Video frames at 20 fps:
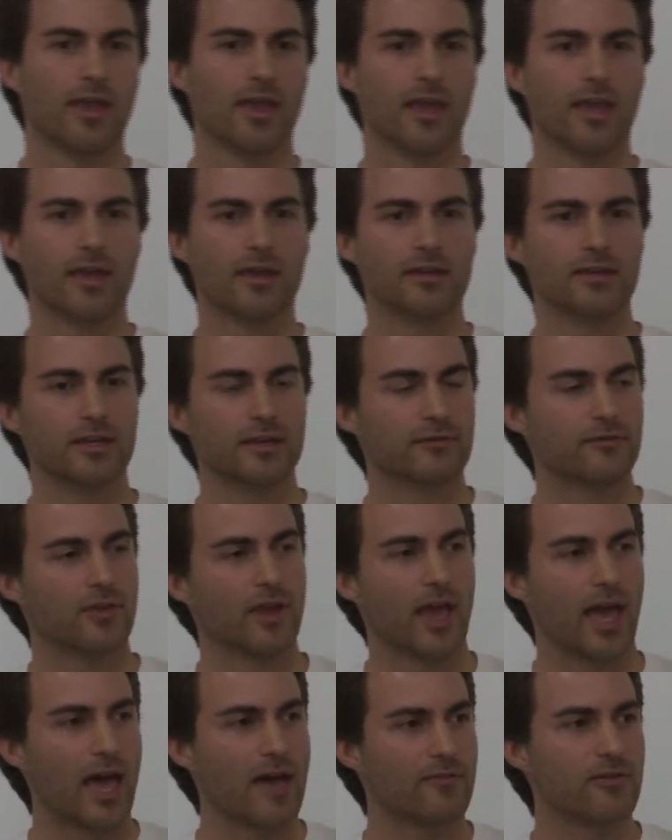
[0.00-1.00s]
And if they
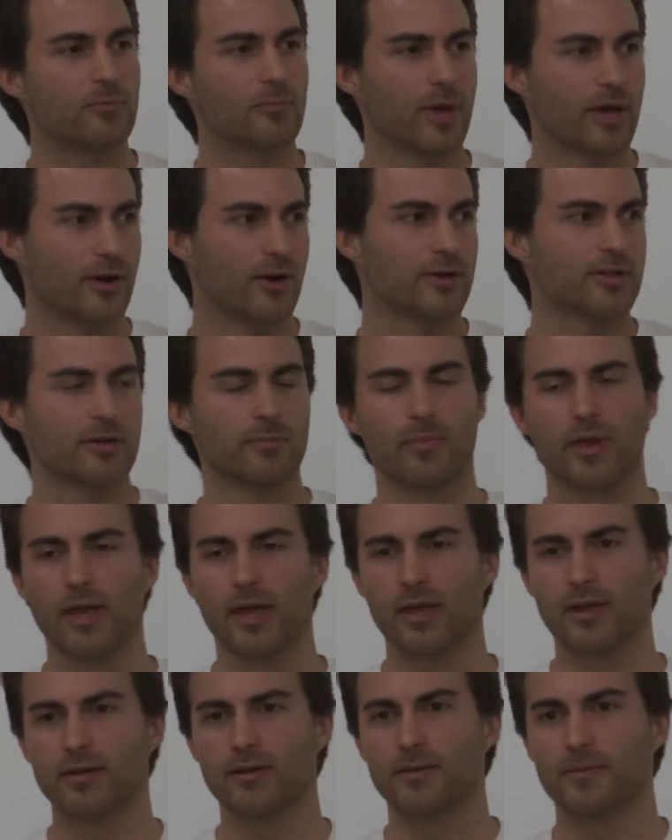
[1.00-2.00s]
haven't met our
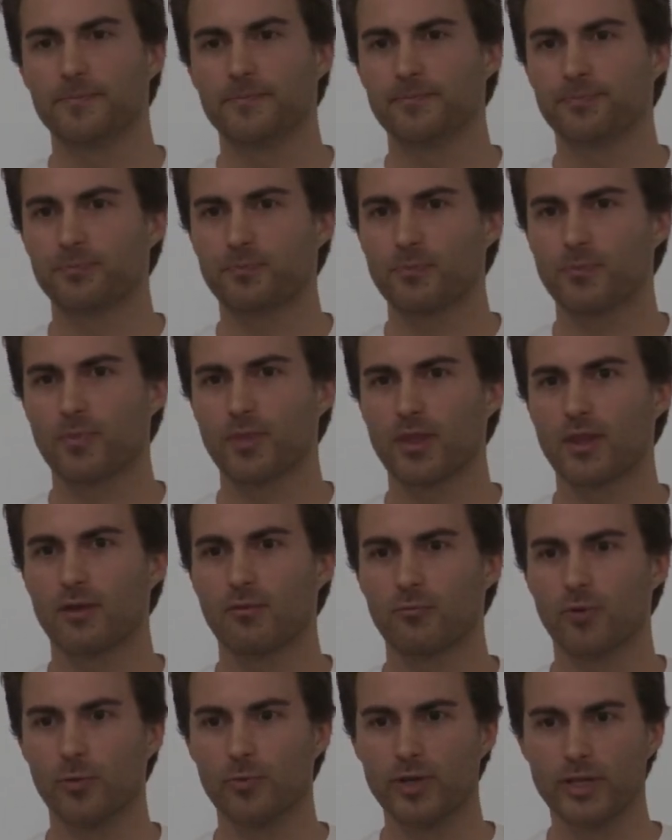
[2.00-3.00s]
demand,
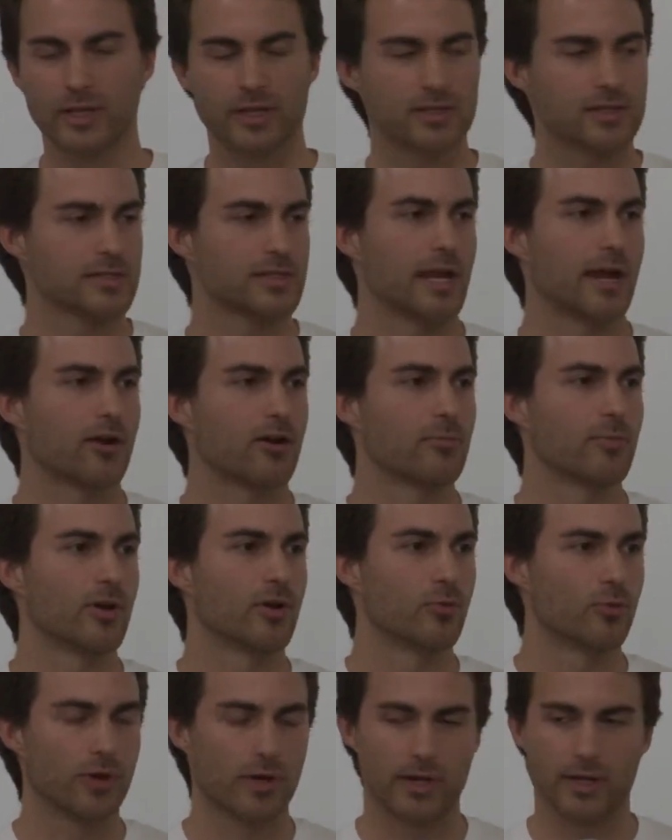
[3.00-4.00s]
when we get to
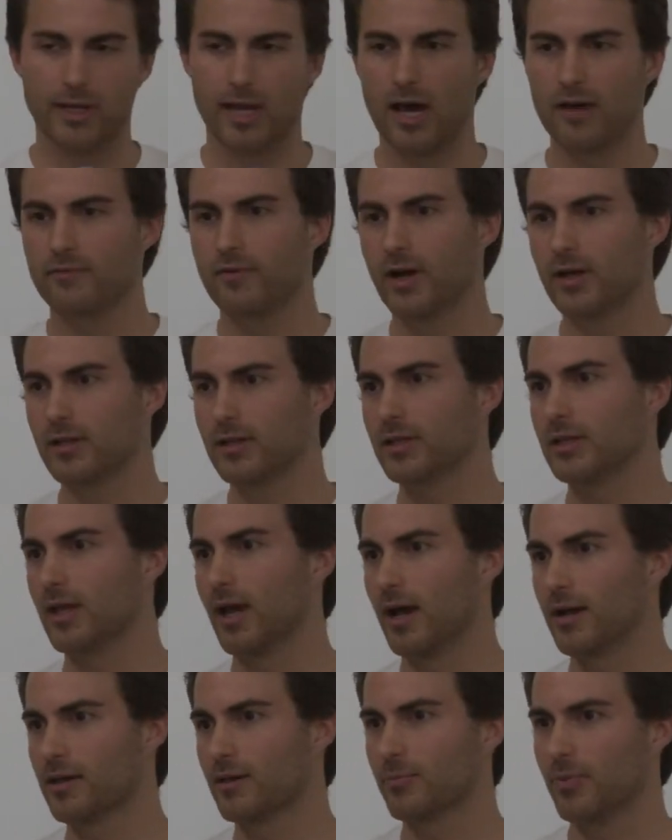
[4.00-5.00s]
Sacramento, we're going to nonviolently
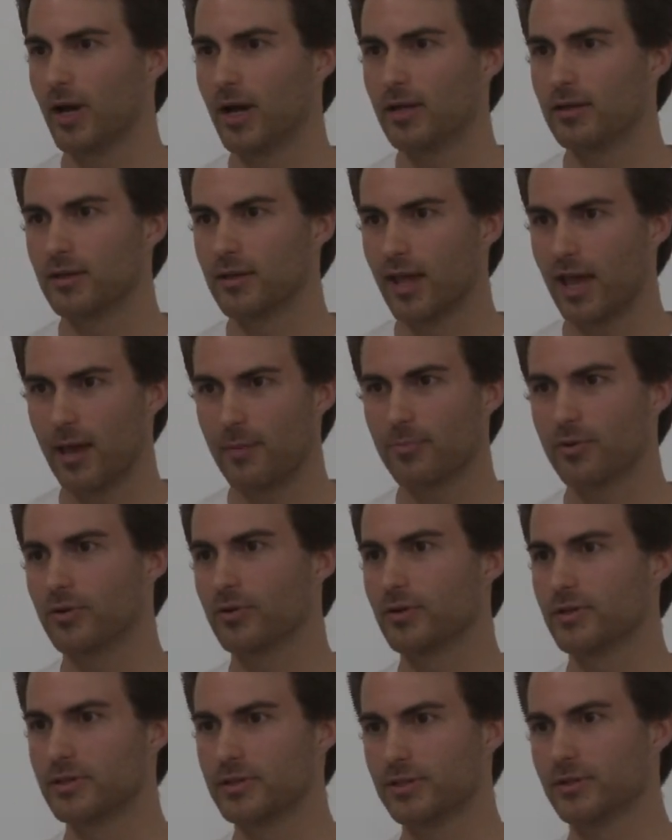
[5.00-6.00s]
occupy the Capitol
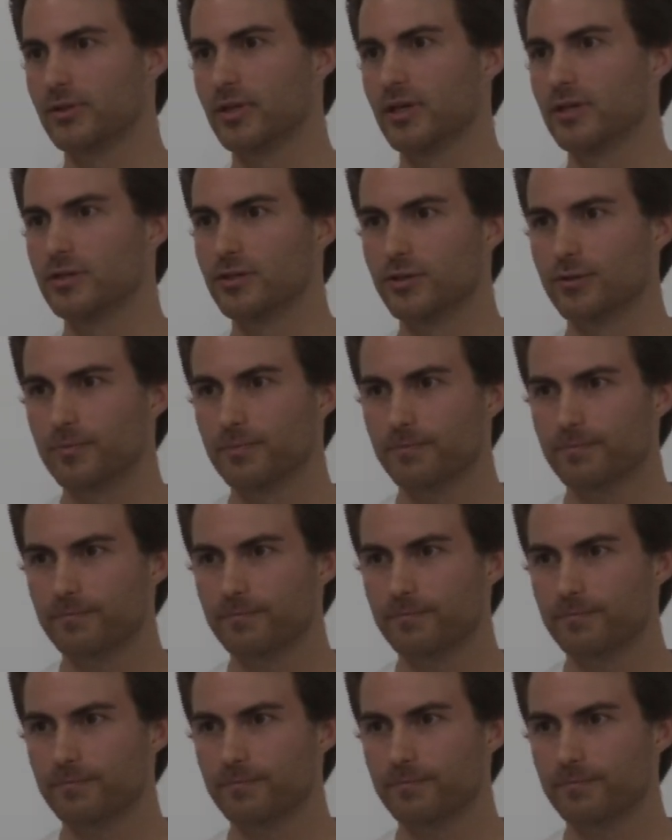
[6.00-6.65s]
until they do.